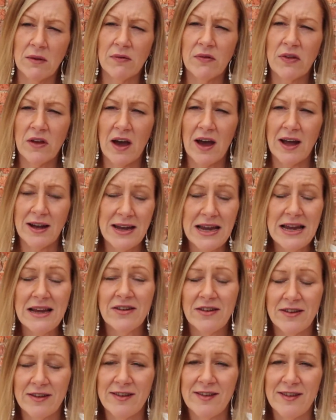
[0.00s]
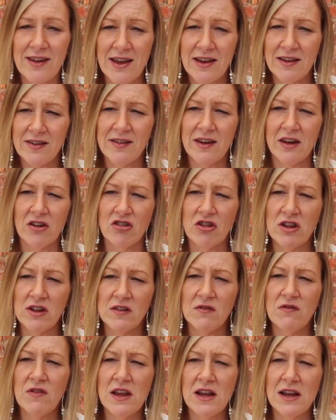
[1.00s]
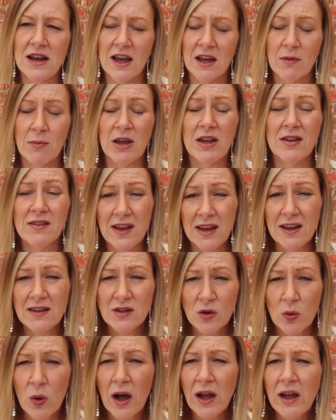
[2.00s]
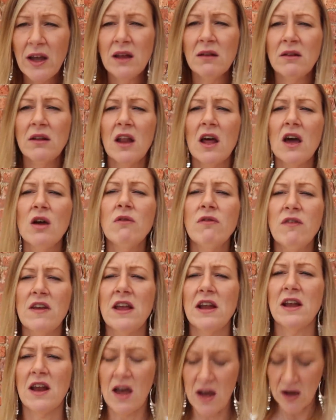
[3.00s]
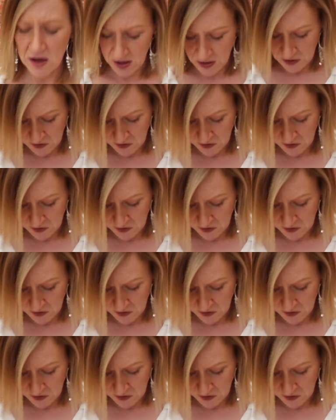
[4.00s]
that I needed to stay stitch this V-neck because it is quite a low V-neck.